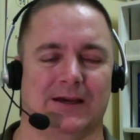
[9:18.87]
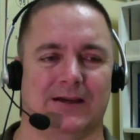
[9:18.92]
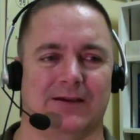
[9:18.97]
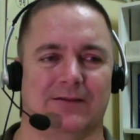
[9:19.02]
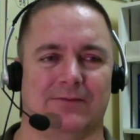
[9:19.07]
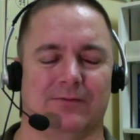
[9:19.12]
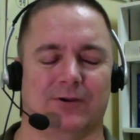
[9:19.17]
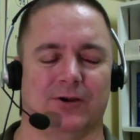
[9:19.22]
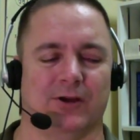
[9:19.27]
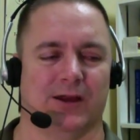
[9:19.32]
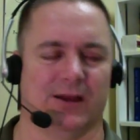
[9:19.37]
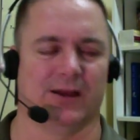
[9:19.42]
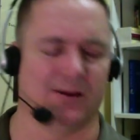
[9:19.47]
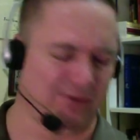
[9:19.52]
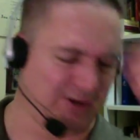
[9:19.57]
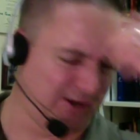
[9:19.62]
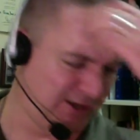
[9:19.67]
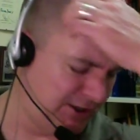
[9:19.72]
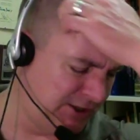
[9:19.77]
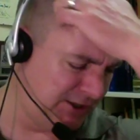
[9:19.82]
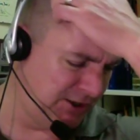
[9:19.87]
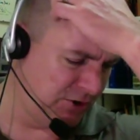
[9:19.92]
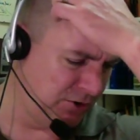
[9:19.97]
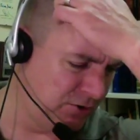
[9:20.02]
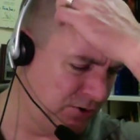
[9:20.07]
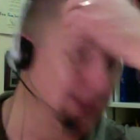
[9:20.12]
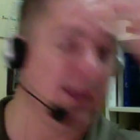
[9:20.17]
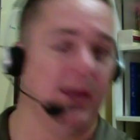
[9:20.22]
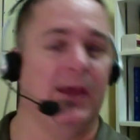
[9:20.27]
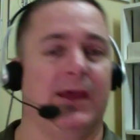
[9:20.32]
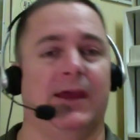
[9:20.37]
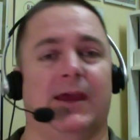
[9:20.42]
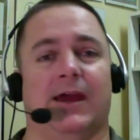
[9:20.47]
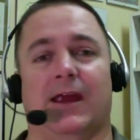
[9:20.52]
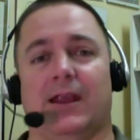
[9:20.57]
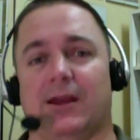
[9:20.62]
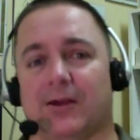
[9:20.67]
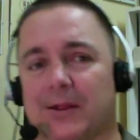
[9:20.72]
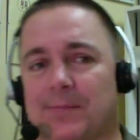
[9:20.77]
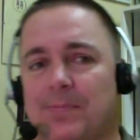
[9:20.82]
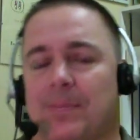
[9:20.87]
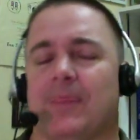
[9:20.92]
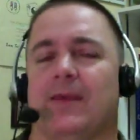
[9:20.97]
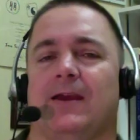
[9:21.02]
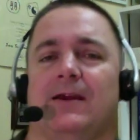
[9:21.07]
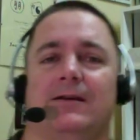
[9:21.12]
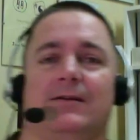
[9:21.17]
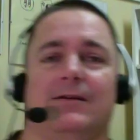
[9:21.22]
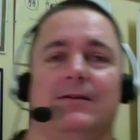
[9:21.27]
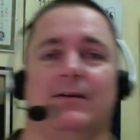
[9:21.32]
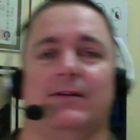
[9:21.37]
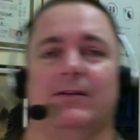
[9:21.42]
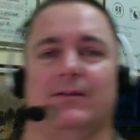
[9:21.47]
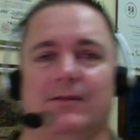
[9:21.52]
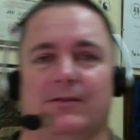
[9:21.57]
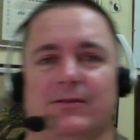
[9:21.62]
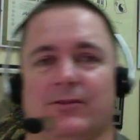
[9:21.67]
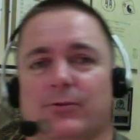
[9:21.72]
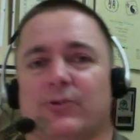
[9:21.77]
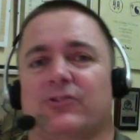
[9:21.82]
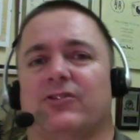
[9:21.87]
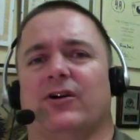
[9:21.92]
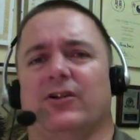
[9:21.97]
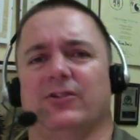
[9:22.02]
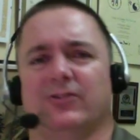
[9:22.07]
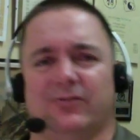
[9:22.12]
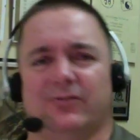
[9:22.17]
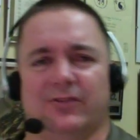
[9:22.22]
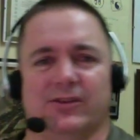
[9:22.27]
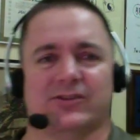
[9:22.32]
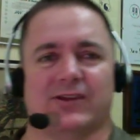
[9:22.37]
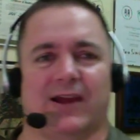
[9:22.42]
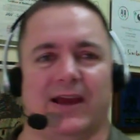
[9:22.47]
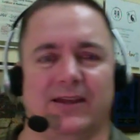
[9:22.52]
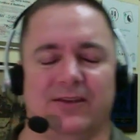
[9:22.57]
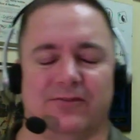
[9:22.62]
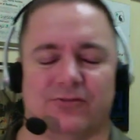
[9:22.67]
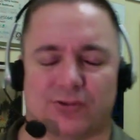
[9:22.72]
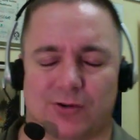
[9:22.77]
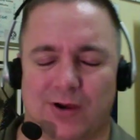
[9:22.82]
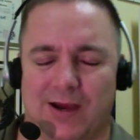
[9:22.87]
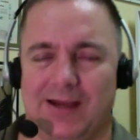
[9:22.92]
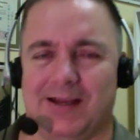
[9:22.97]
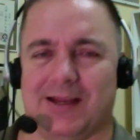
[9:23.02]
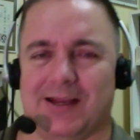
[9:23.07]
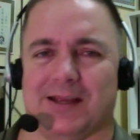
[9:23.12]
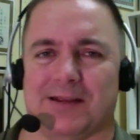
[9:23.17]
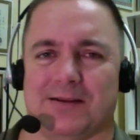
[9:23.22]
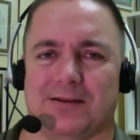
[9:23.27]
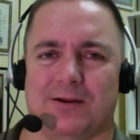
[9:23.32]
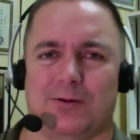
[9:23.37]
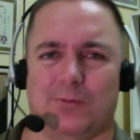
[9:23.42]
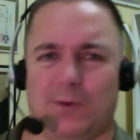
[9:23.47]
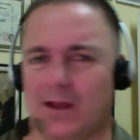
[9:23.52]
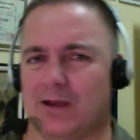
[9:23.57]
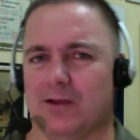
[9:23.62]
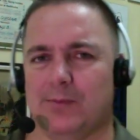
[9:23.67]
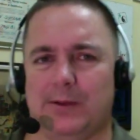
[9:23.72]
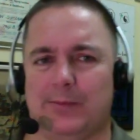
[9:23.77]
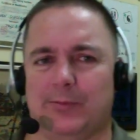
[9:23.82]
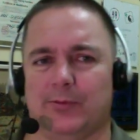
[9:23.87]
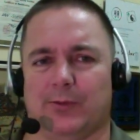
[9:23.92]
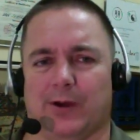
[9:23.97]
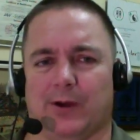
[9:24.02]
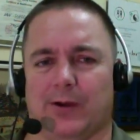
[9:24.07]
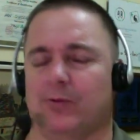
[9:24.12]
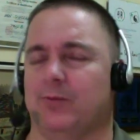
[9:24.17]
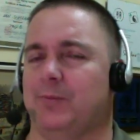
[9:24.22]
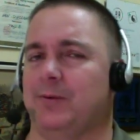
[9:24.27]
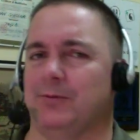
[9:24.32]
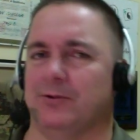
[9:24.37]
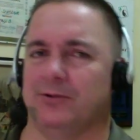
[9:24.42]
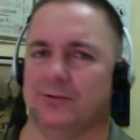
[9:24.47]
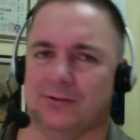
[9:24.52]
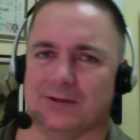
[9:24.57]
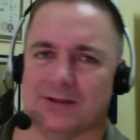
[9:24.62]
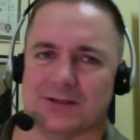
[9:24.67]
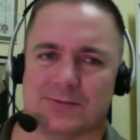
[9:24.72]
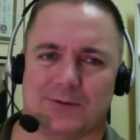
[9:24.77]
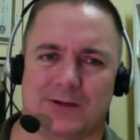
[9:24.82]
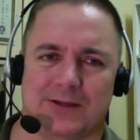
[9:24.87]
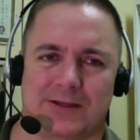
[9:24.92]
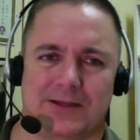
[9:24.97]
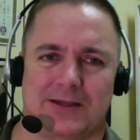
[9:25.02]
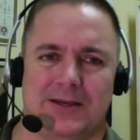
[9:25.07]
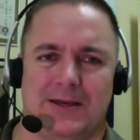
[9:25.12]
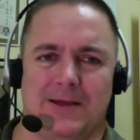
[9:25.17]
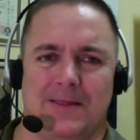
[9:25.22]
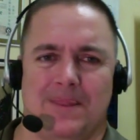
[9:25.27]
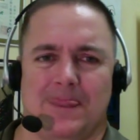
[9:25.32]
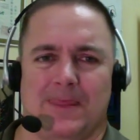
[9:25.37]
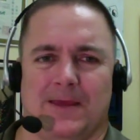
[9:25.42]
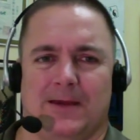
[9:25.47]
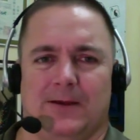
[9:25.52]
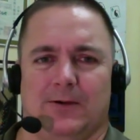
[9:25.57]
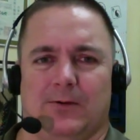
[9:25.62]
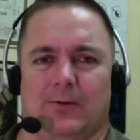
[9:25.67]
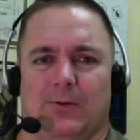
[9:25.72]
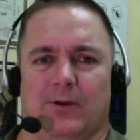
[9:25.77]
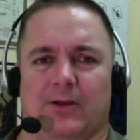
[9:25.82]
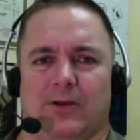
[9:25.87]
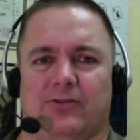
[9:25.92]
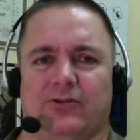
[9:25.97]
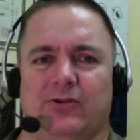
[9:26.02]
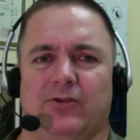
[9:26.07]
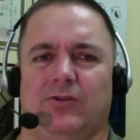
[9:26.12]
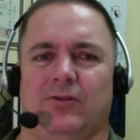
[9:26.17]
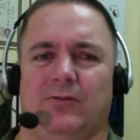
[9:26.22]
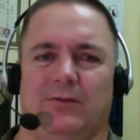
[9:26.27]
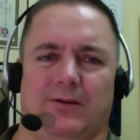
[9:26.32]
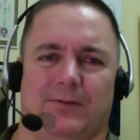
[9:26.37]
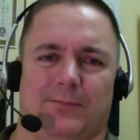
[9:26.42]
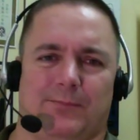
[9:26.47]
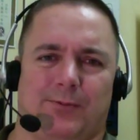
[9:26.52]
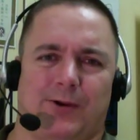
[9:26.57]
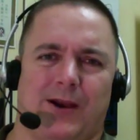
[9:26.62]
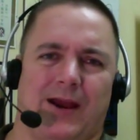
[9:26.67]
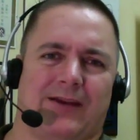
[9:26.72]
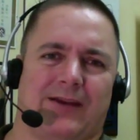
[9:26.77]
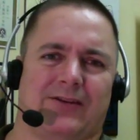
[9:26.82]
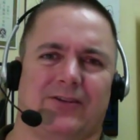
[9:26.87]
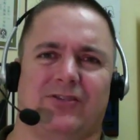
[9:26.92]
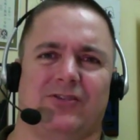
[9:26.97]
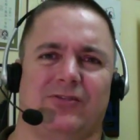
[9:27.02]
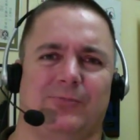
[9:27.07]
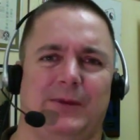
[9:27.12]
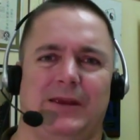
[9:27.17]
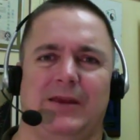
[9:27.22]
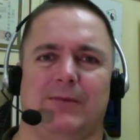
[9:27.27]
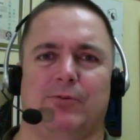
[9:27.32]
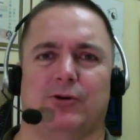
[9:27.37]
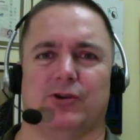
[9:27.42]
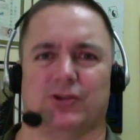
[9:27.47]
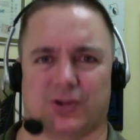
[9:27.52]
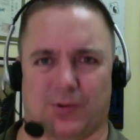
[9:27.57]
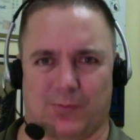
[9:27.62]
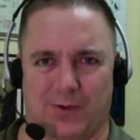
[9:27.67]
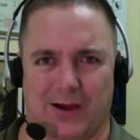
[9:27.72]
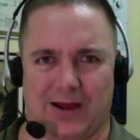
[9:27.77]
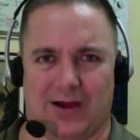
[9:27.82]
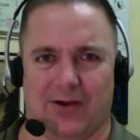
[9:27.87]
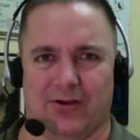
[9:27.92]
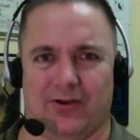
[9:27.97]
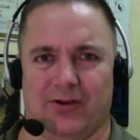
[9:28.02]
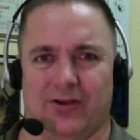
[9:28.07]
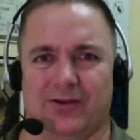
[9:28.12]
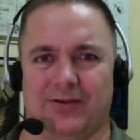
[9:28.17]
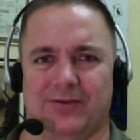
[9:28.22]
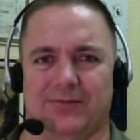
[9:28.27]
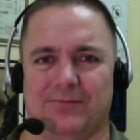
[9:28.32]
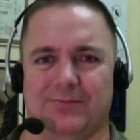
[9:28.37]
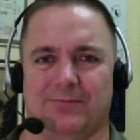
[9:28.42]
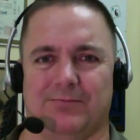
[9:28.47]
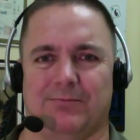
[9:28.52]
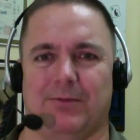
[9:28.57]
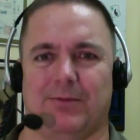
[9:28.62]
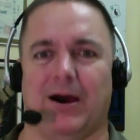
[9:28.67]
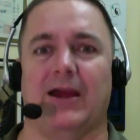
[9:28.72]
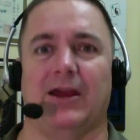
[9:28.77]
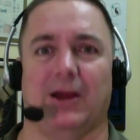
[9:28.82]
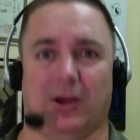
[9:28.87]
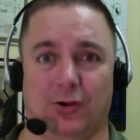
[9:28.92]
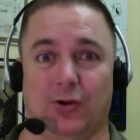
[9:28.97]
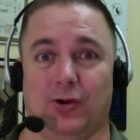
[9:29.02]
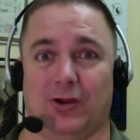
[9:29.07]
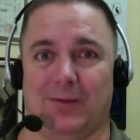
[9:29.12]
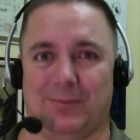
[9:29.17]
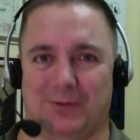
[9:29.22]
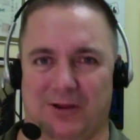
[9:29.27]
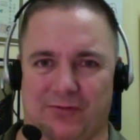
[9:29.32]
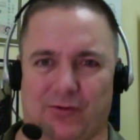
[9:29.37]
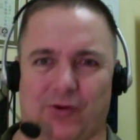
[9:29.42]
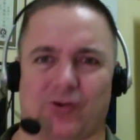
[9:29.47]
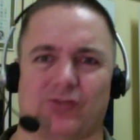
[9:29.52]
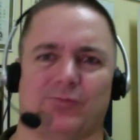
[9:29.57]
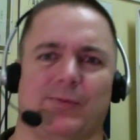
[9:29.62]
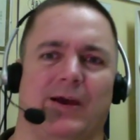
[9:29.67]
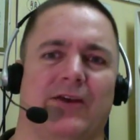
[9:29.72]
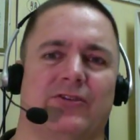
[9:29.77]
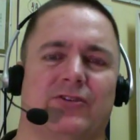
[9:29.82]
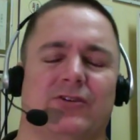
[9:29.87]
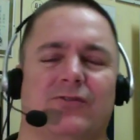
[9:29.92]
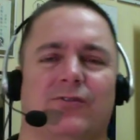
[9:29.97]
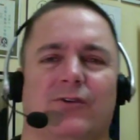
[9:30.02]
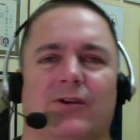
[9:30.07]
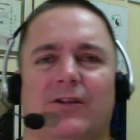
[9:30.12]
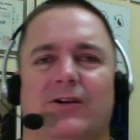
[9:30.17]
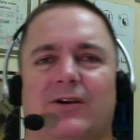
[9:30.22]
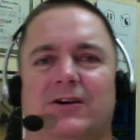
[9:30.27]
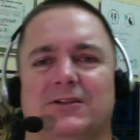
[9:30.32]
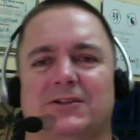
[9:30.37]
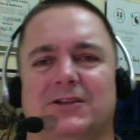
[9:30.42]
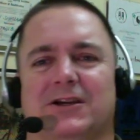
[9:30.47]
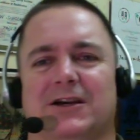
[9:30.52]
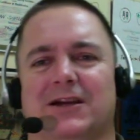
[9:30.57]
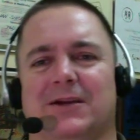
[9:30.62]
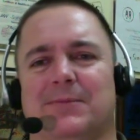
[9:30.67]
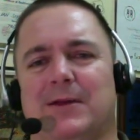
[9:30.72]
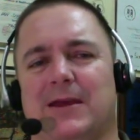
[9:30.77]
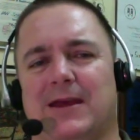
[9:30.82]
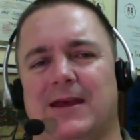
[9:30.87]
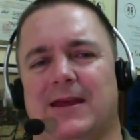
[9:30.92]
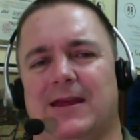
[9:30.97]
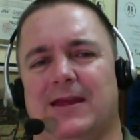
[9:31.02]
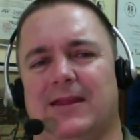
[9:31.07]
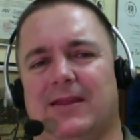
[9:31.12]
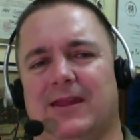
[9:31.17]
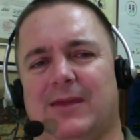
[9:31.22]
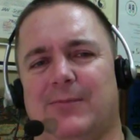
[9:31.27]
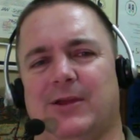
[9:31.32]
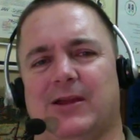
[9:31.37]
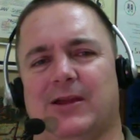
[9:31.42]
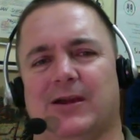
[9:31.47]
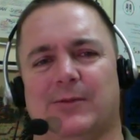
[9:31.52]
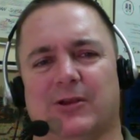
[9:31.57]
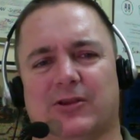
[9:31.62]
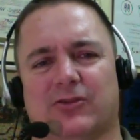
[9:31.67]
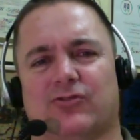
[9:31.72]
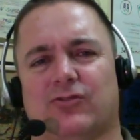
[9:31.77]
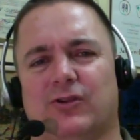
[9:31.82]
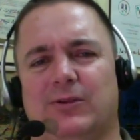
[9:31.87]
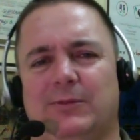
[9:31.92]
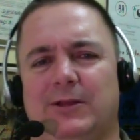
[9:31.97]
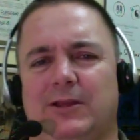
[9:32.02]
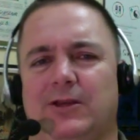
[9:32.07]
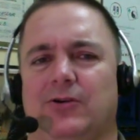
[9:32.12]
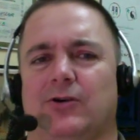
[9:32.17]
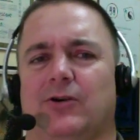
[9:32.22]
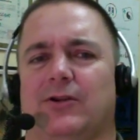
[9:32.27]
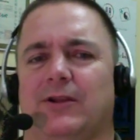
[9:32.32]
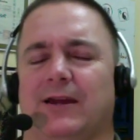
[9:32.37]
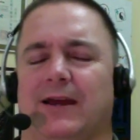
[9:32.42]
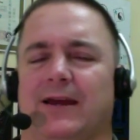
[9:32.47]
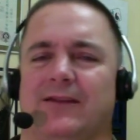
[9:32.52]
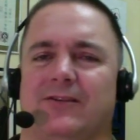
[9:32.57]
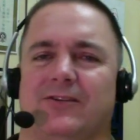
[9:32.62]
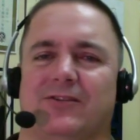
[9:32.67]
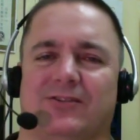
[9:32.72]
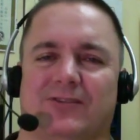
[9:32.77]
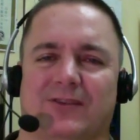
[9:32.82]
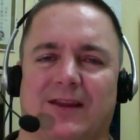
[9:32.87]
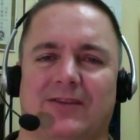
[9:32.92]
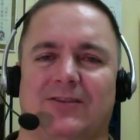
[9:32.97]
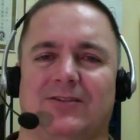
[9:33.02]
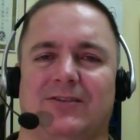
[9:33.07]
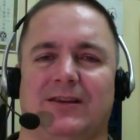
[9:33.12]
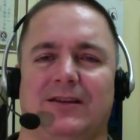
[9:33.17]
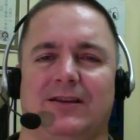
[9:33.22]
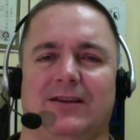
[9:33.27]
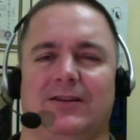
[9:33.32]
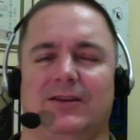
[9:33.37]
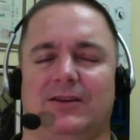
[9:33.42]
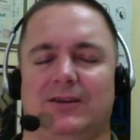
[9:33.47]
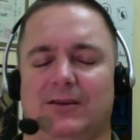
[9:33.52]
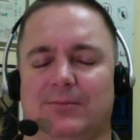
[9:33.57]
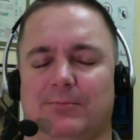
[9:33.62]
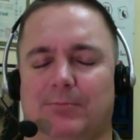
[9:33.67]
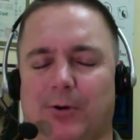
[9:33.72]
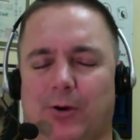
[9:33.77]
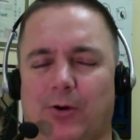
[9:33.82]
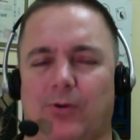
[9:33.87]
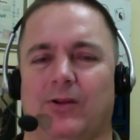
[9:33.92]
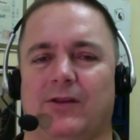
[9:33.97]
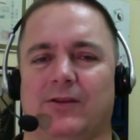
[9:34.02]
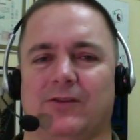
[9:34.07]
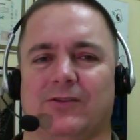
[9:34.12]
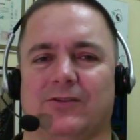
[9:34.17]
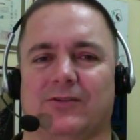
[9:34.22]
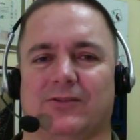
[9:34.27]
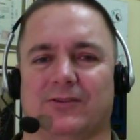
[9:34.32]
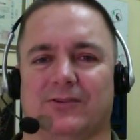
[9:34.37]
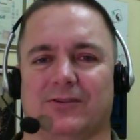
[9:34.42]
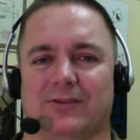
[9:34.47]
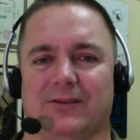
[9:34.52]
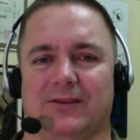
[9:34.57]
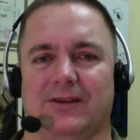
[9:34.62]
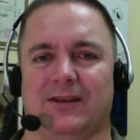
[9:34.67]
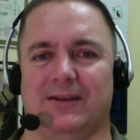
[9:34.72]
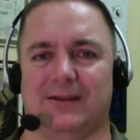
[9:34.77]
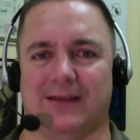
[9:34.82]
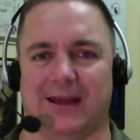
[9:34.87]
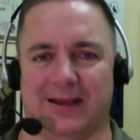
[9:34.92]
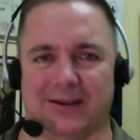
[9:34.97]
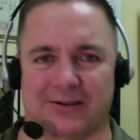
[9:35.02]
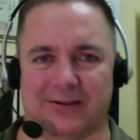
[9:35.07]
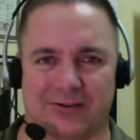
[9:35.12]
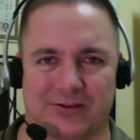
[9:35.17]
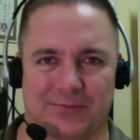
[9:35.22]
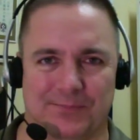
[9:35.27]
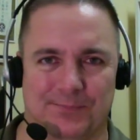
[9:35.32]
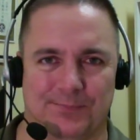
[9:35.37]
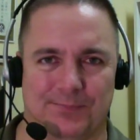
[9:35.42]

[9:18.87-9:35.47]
for not having an ego. Anyway, the result of this kind of training, why would people do this? Well, when a student practices being pushed around by a good empty force master for a long time, they become extremely good at sensing the opponent's intent.